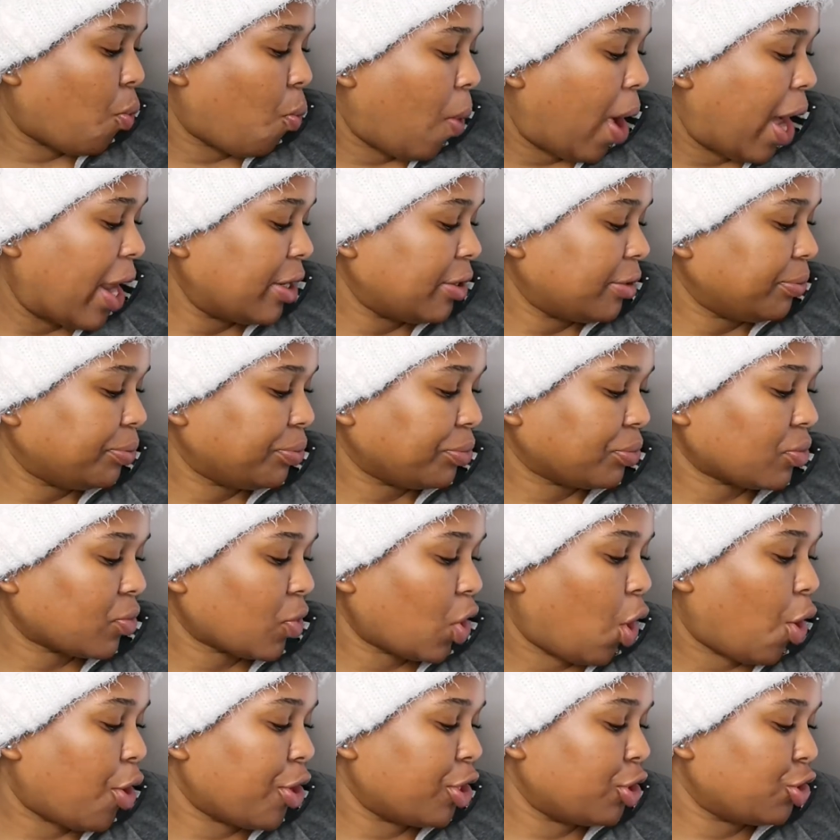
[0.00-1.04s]
1,
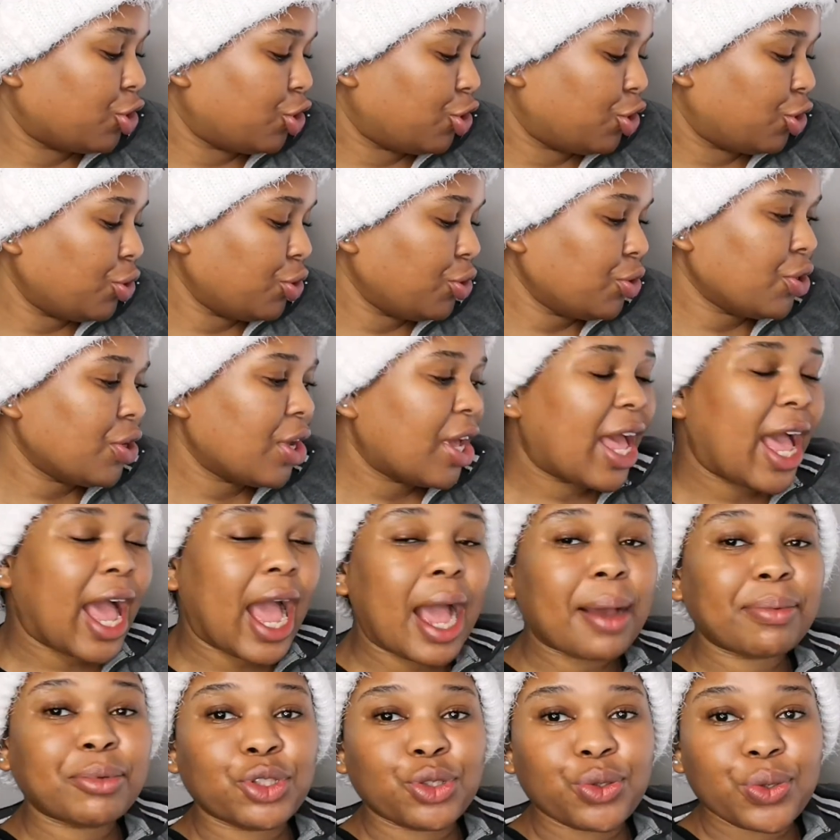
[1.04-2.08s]
on a 2,
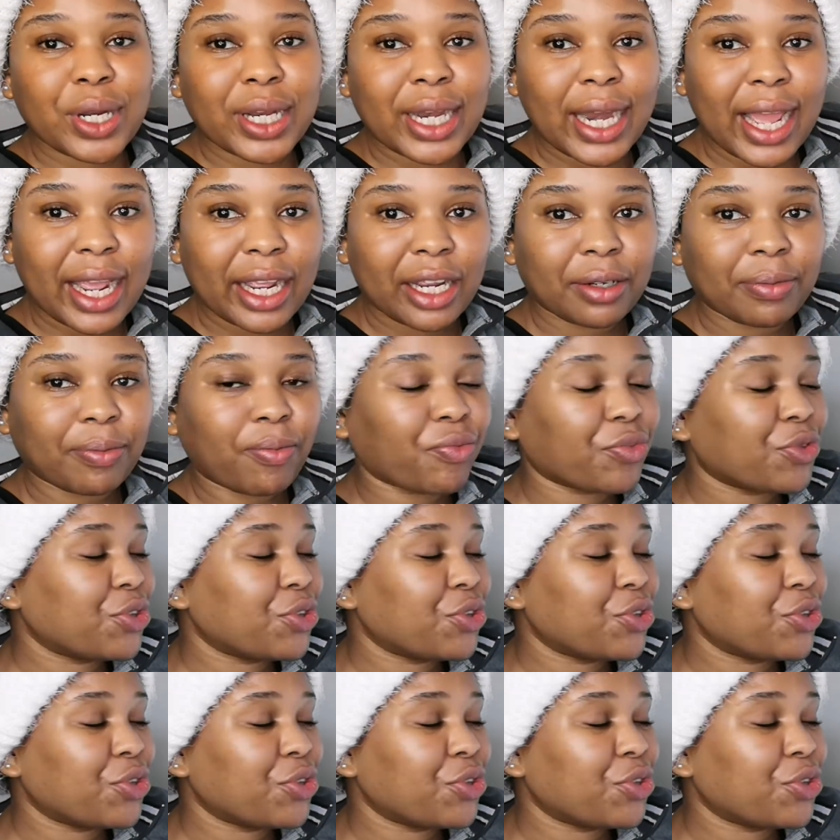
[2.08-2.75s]
up to a 9.